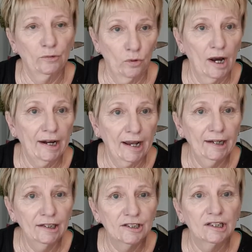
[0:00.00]
the White
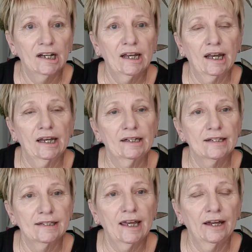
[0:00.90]
Age and
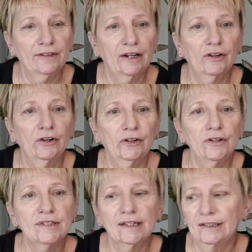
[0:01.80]
see how that
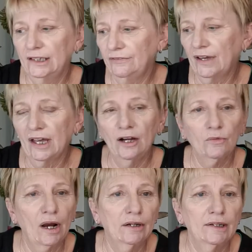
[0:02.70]
goes. And then if they are
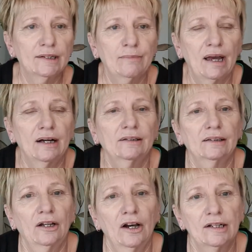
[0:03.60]
worried about
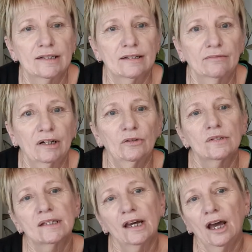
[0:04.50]
lines and
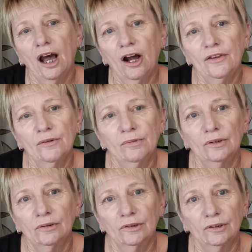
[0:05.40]
wrinkles, either
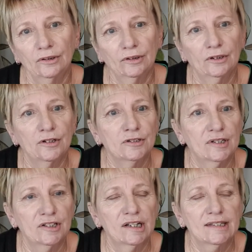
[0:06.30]
we'll could
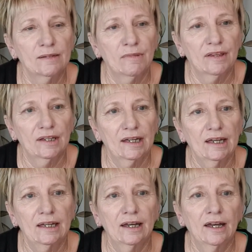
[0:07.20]
suggest some of the